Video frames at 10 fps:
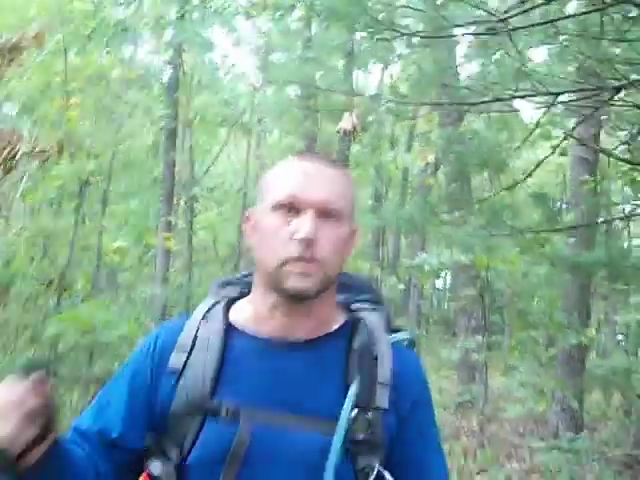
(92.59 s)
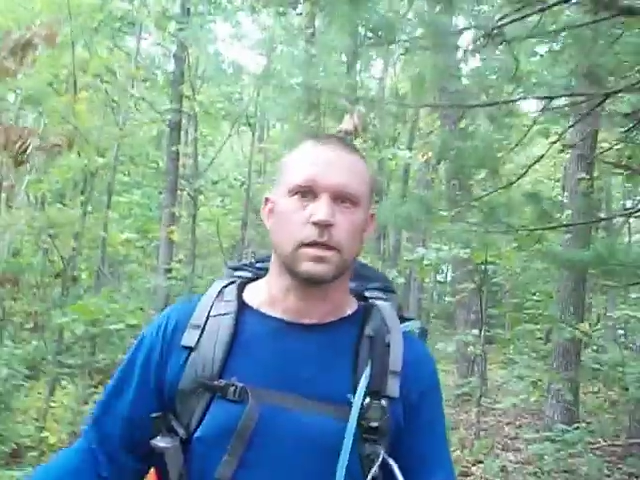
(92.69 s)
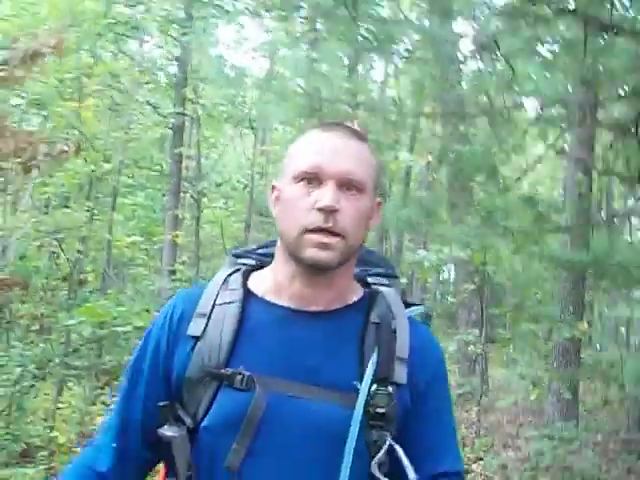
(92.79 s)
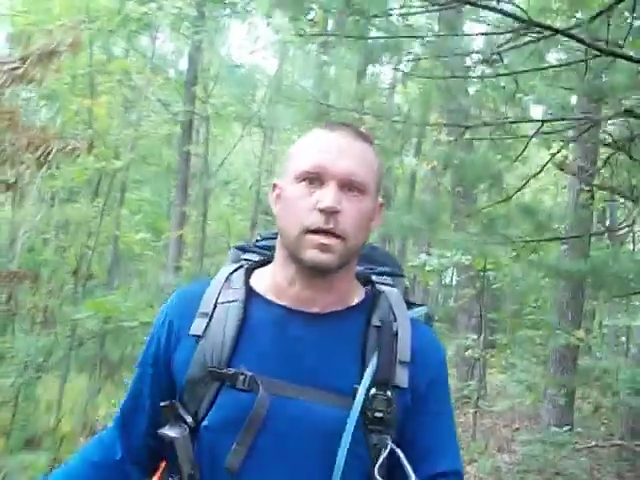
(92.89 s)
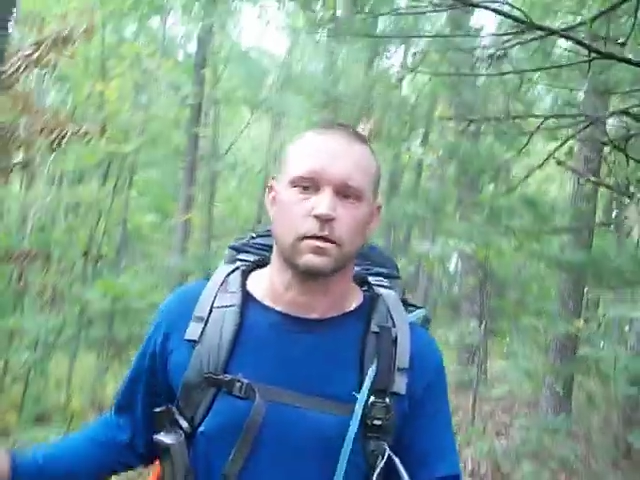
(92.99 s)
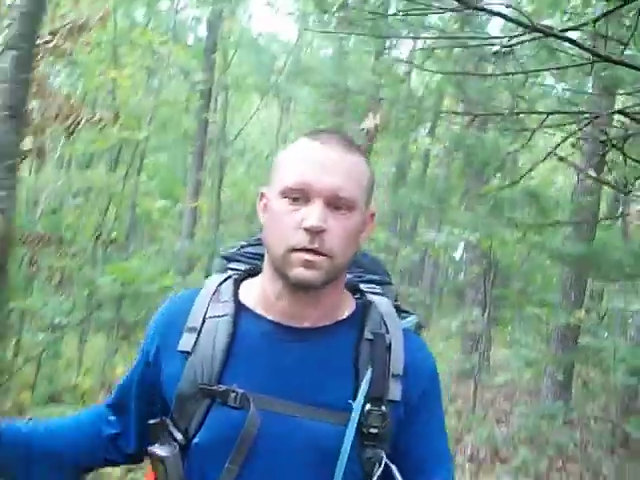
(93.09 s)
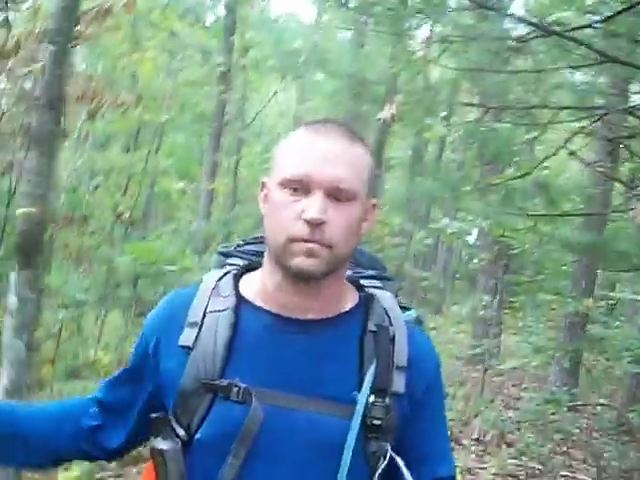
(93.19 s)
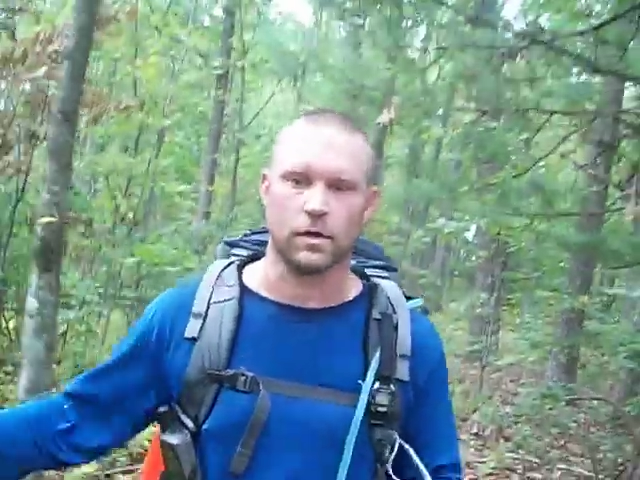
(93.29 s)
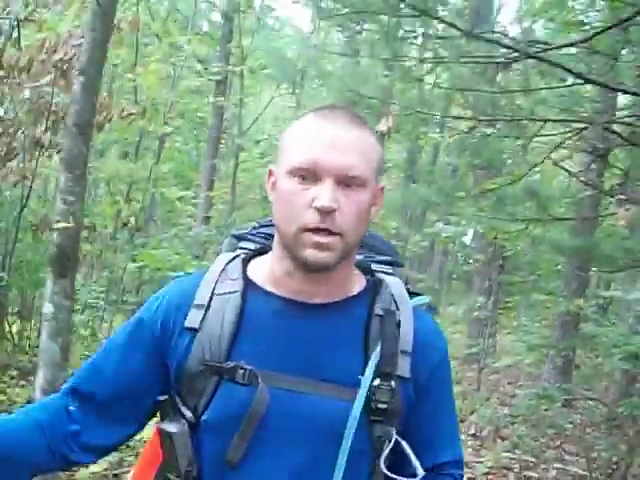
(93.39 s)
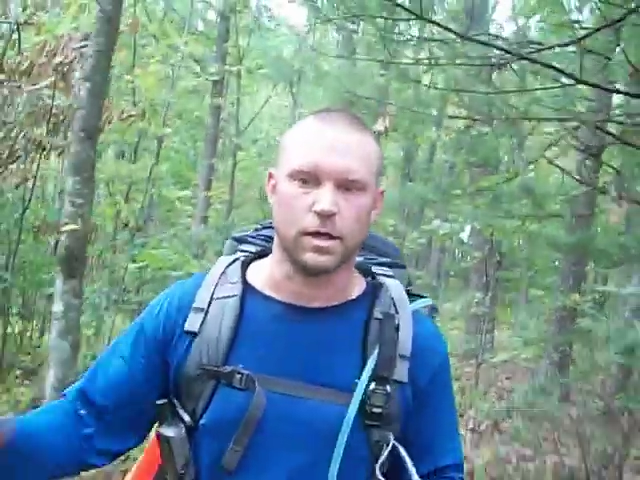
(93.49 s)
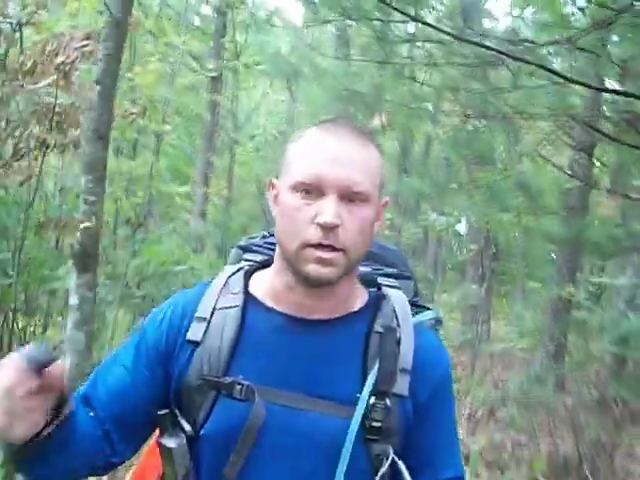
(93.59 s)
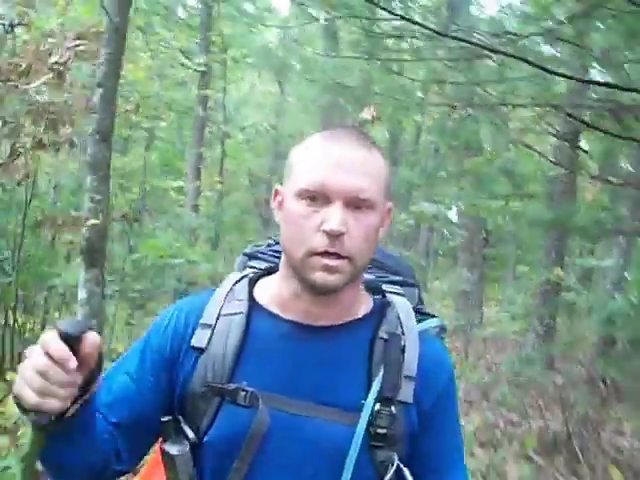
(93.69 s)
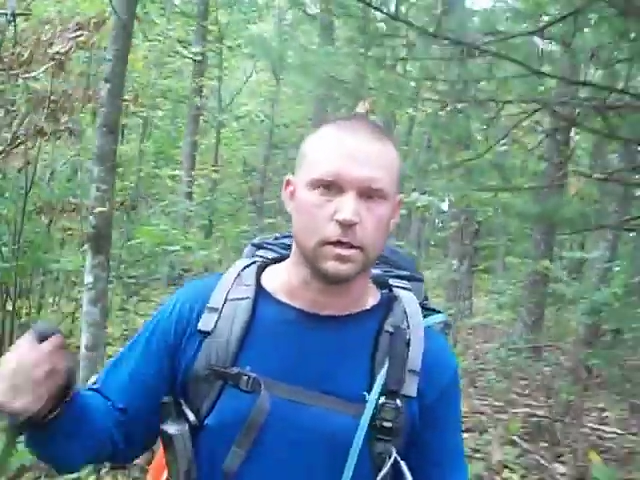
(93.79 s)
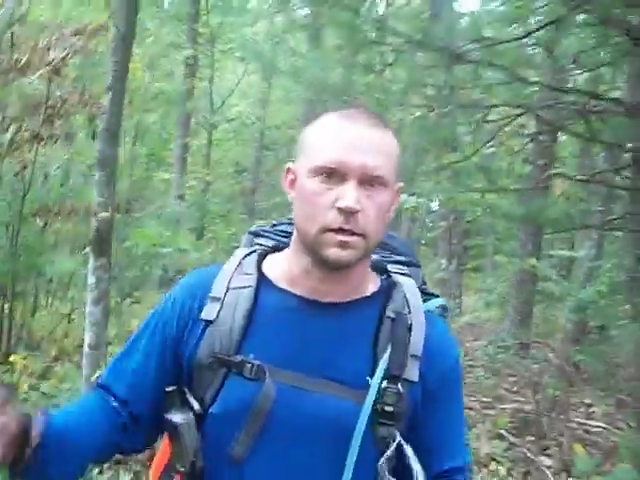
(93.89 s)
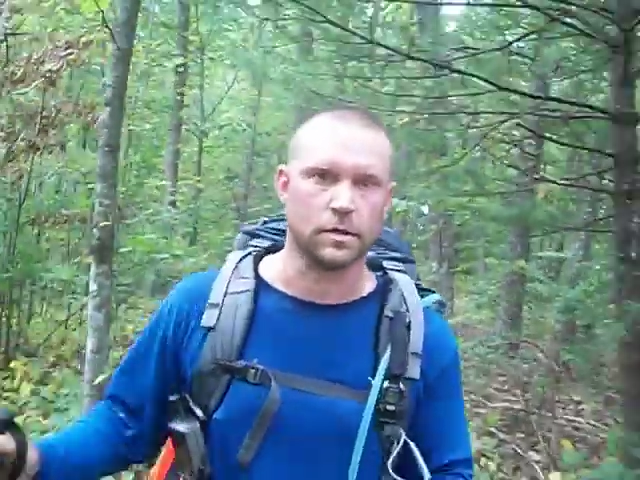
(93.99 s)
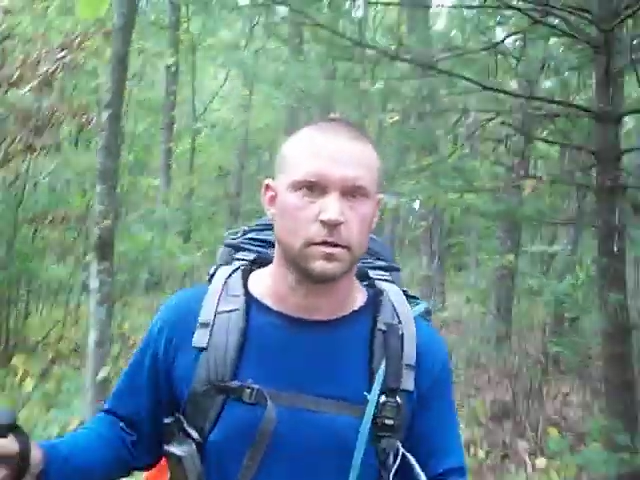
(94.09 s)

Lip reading: the cloud cover like it is.